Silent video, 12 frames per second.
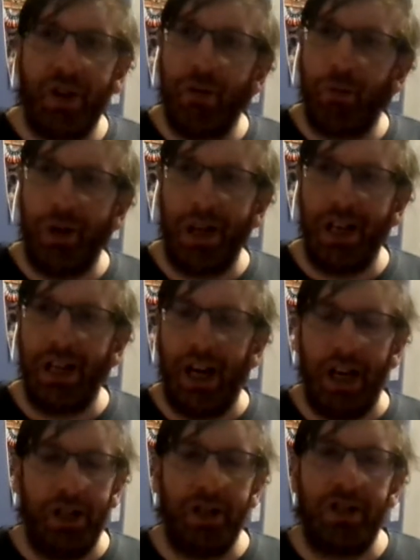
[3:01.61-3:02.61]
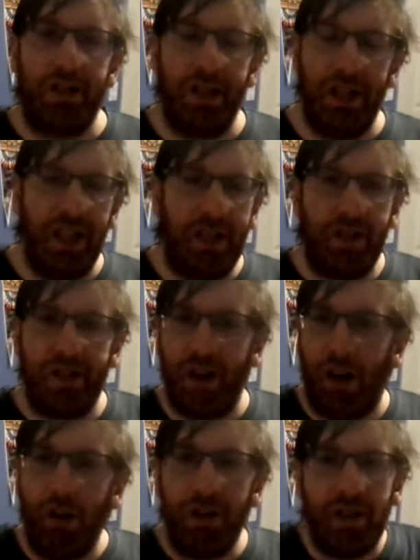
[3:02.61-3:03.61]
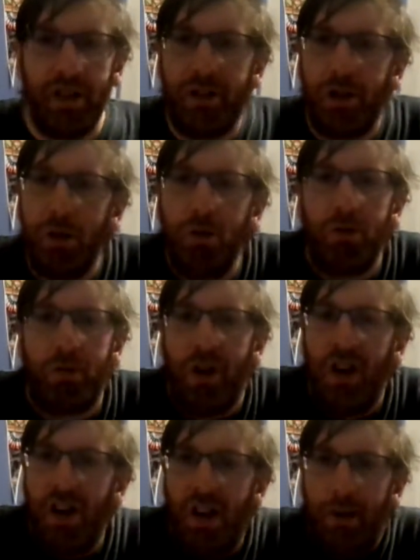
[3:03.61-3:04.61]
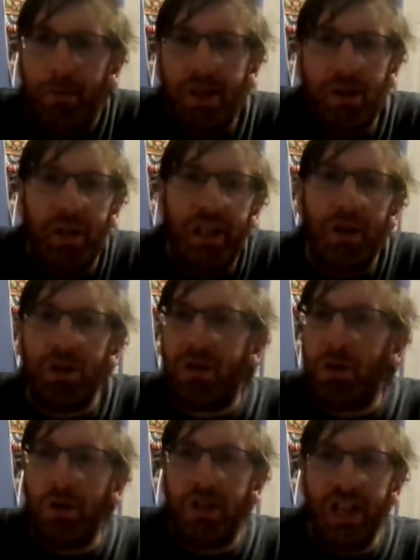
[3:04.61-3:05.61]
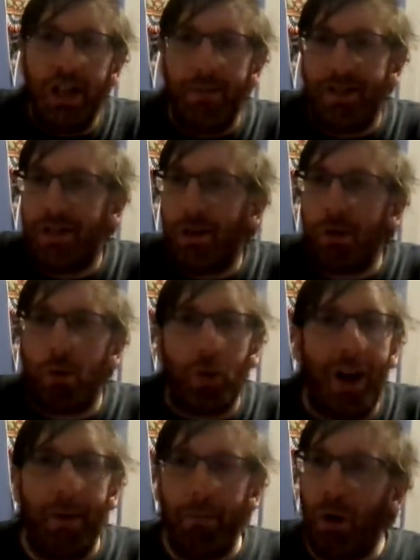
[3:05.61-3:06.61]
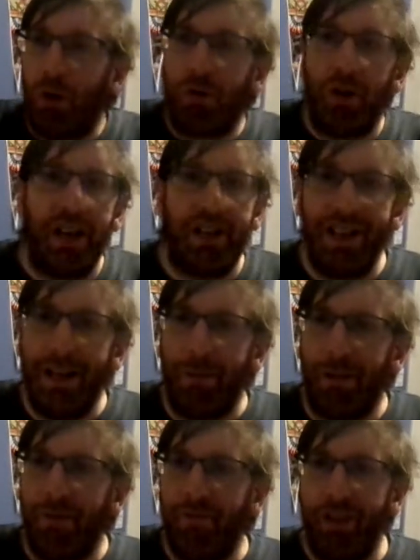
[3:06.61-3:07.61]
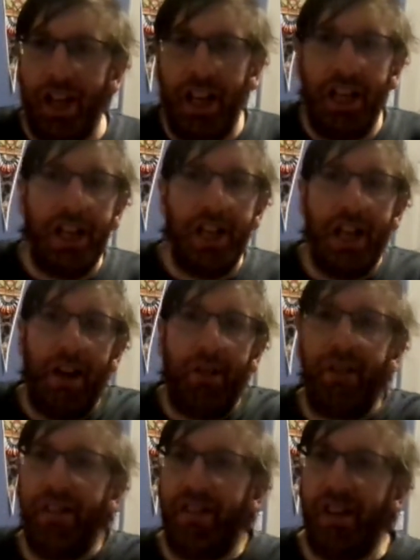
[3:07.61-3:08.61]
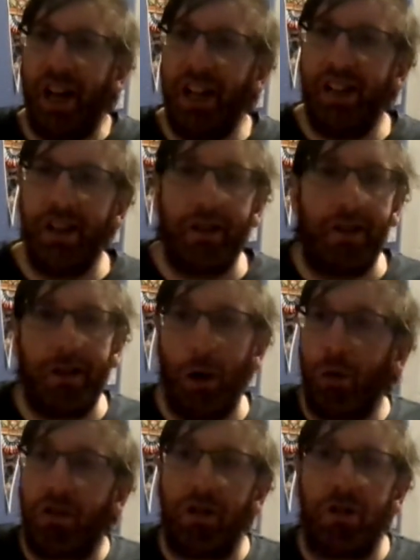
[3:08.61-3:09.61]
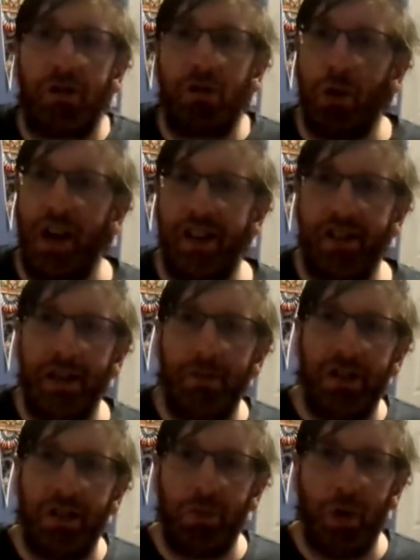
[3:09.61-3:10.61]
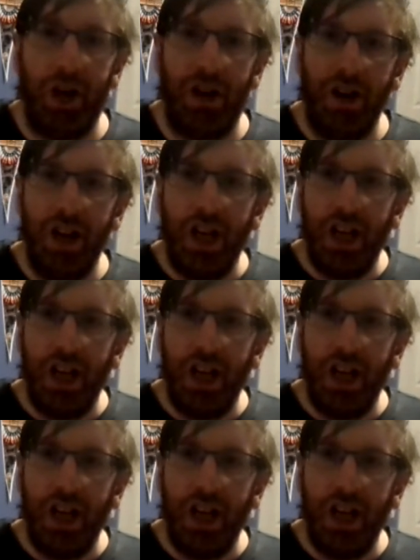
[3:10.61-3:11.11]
can win. I just it's just hard to choose between those two teams. They're great, both great teams. And then the NFC side of things, those are great teams as well.